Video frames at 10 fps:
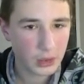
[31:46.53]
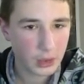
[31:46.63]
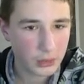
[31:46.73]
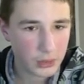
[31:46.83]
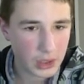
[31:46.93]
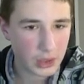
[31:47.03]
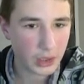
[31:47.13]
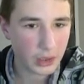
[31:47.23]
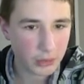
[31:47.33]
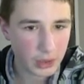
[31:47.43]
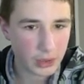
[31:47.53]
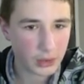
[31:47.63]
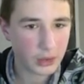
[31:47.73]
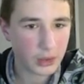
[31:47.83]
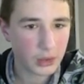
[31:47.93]
Goes here, I go
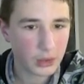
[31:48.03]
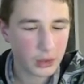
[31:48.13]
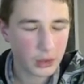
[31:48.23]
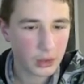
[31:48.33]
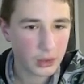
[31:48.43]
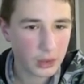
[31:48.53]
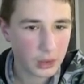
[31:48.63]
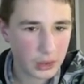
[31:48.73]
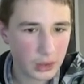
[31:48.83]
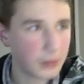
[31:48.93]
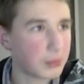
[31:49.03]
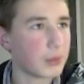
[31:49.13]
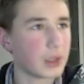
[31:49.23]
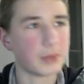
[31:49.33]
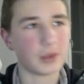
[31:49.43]
here. You cannot
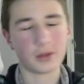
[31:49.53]
mate me.